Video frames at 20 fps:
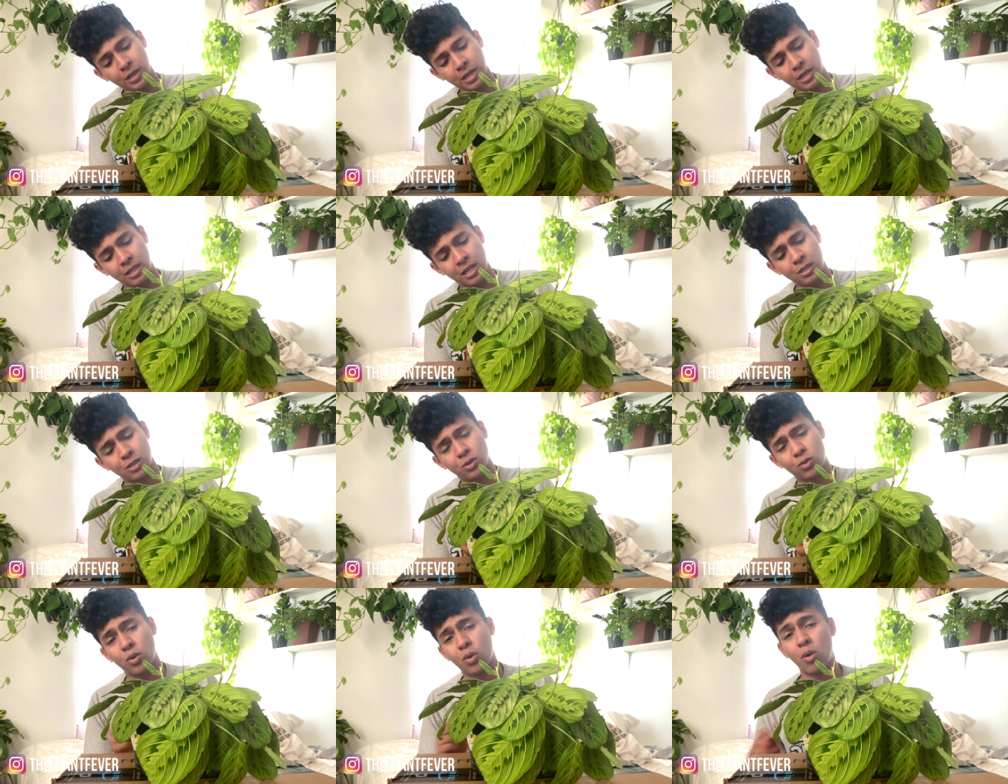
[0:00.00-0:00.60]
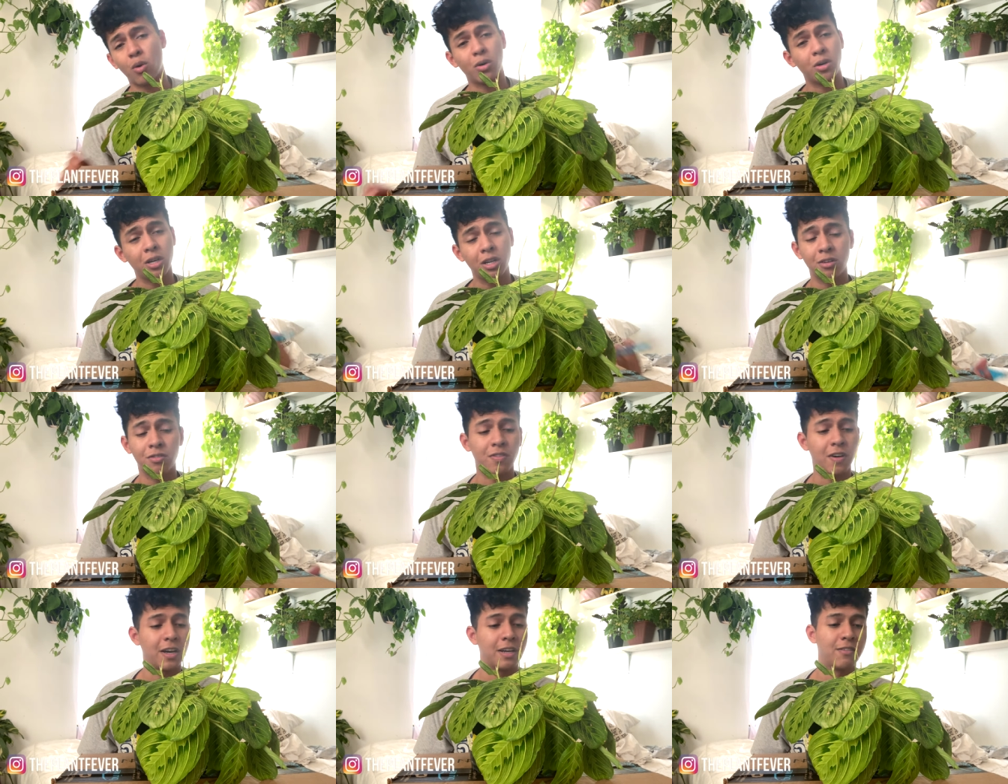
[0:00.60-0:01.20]
and that's totally
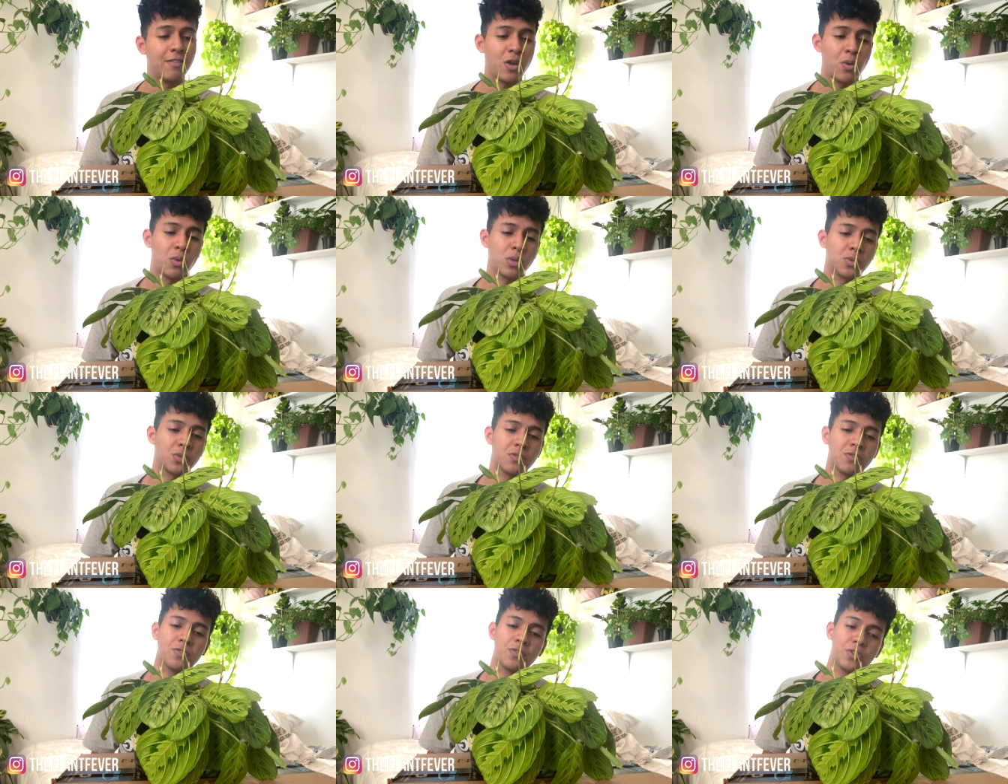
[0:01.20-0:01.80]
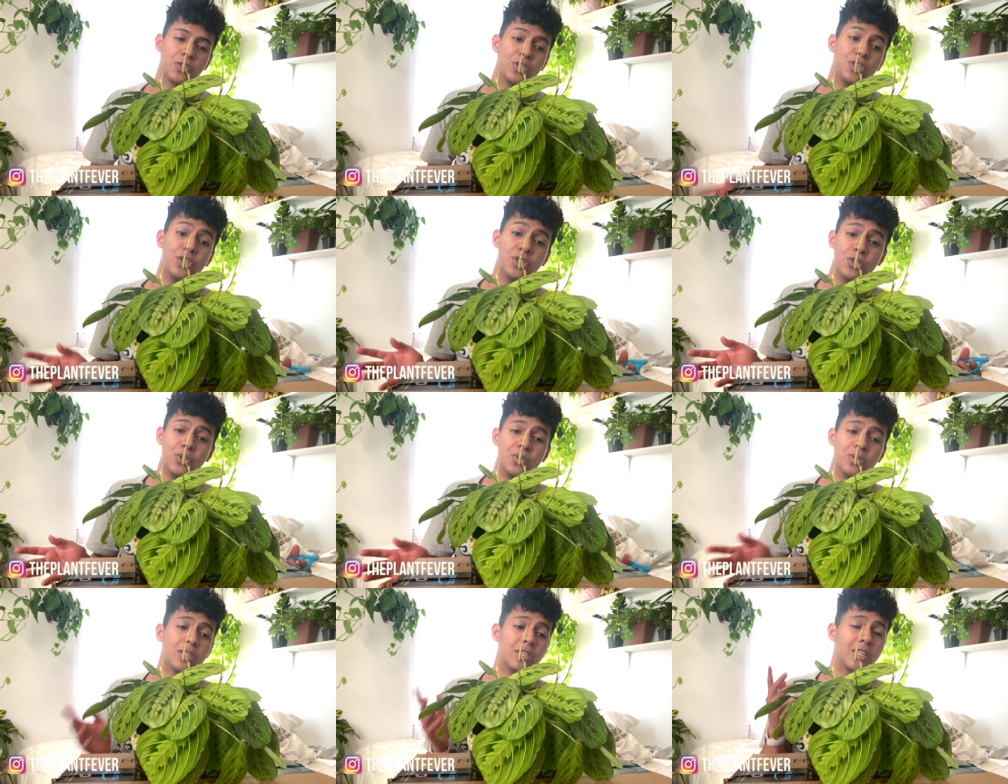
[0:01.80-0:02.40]
fine. If that works for
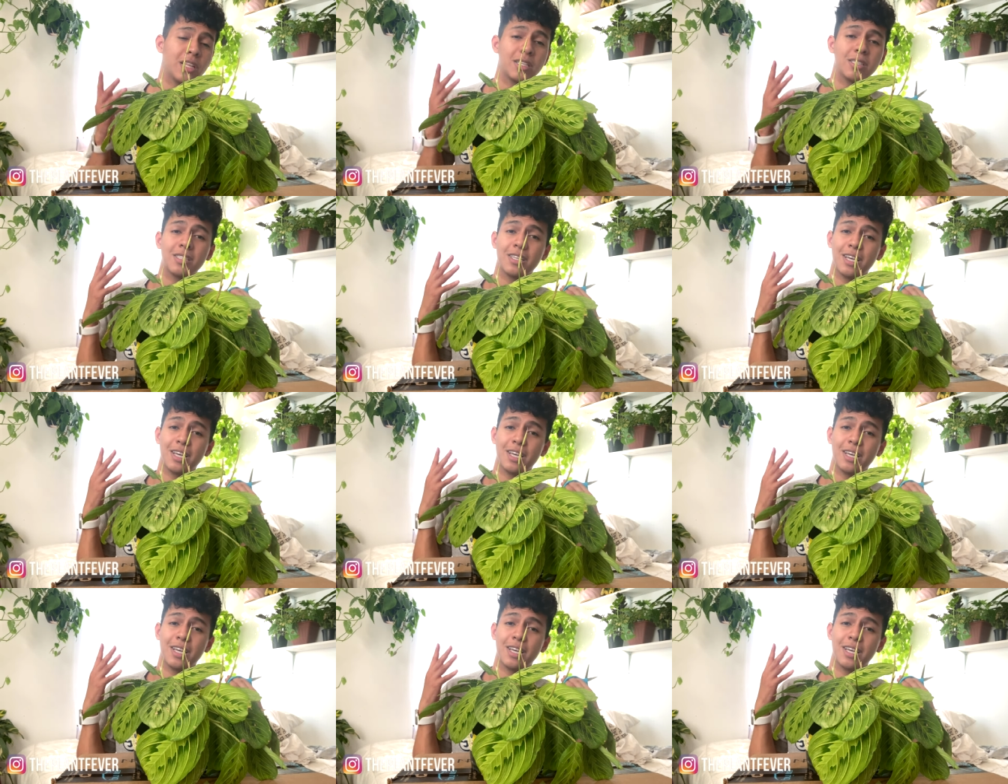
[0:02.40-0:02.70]
you, then that's